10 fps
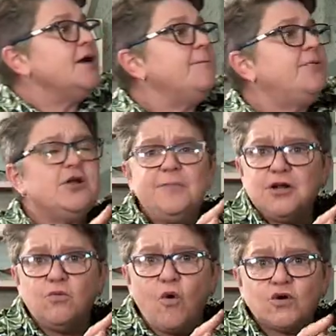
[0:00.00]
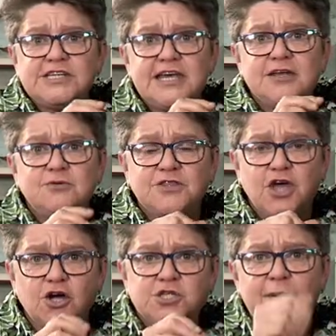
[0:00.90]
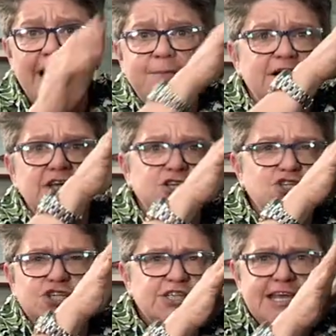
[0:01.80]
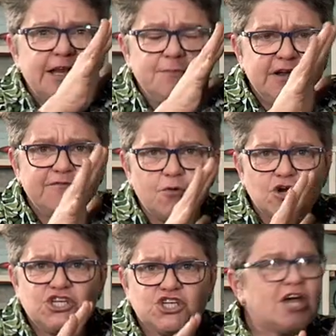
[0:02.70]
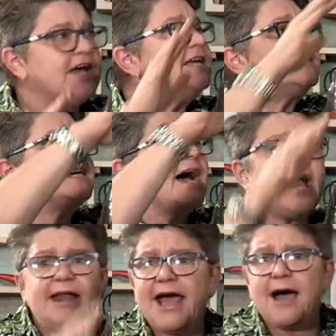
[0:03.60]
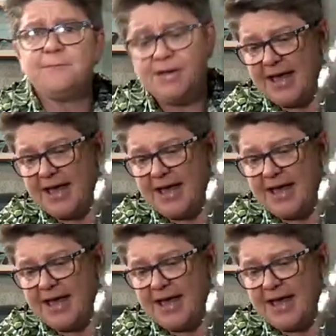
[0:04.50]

put a bit of water in with the hose pipe just to get a bit of moisture, tied up